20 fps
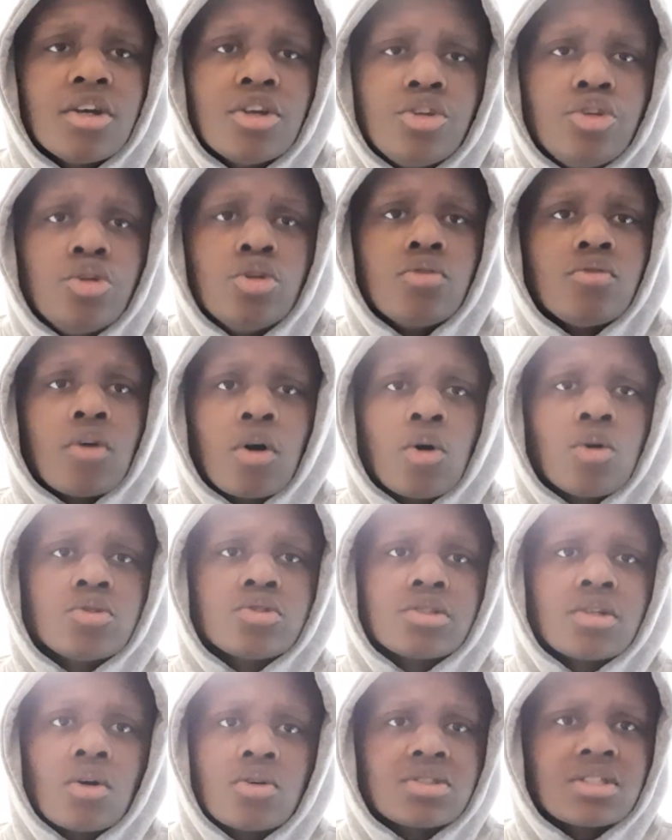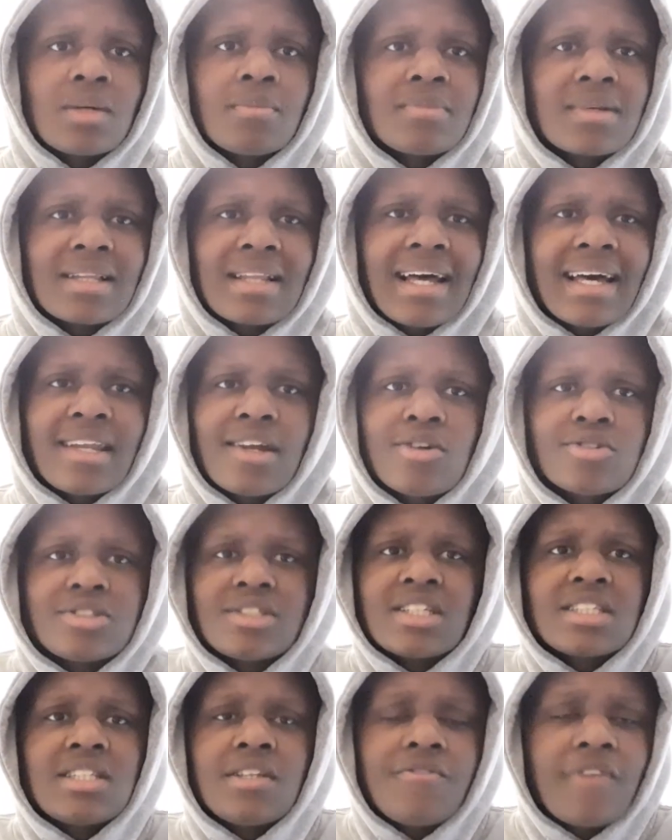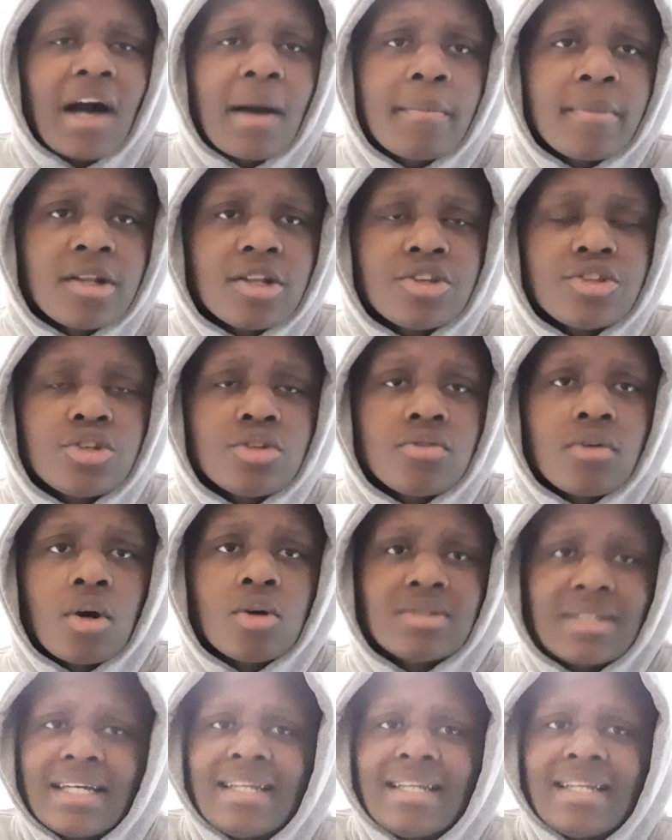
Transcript: euros or something like that, or 65 million euros,